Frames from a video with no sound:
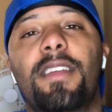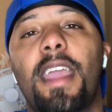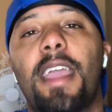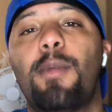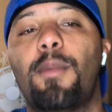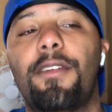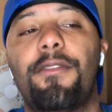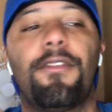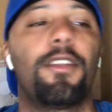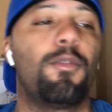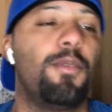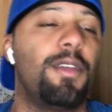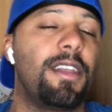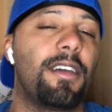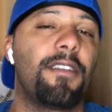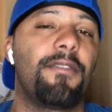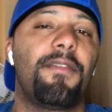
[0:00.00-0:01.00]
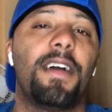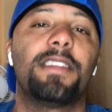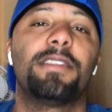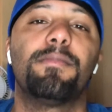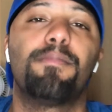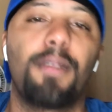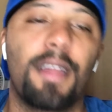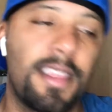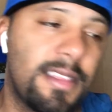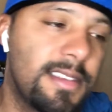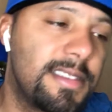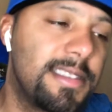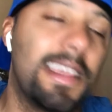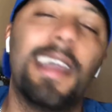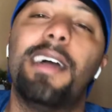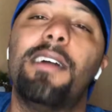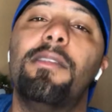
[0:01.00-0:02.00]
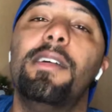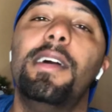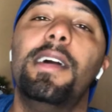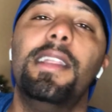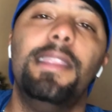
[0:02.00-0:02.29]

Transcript: Can't wait for the week of the fight to break this down.